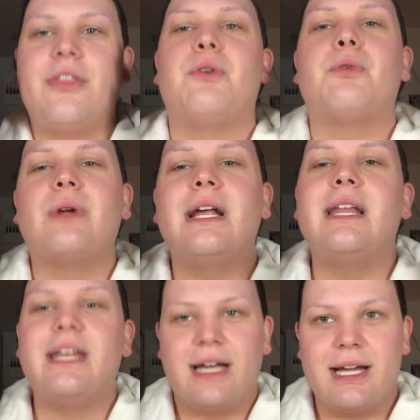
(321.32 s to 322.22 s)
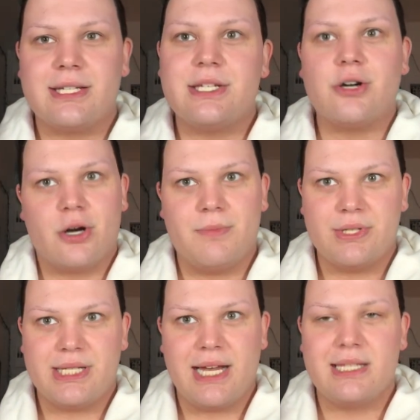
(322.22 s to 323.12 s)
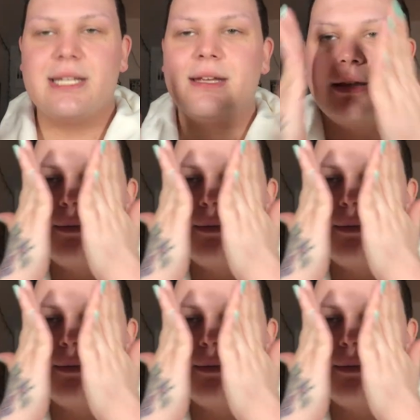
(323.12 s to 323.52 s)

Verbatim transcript: the really nice herbal scent.